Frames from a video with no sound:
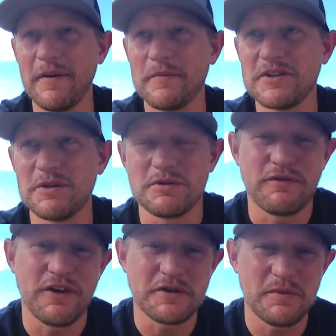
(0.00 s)
She was a
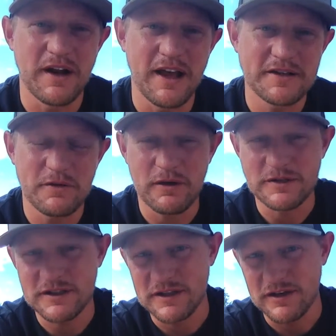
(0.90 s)
freshman in high school. I was
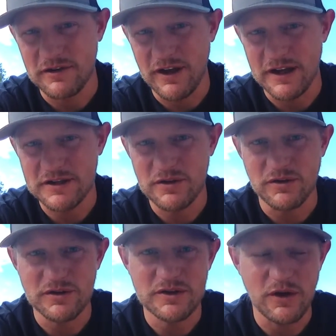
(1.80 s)
a senior in high
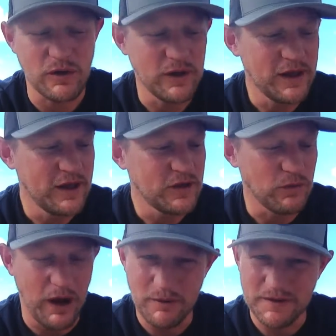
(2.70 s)
school, so
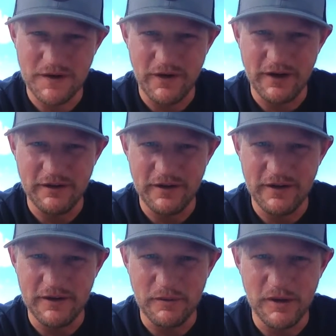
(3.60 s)
robbing the cradle there
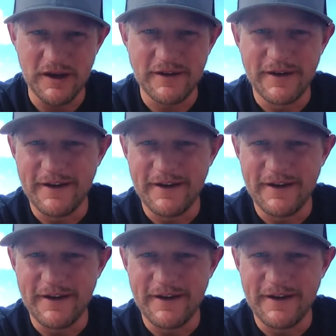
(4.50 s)
a little bit.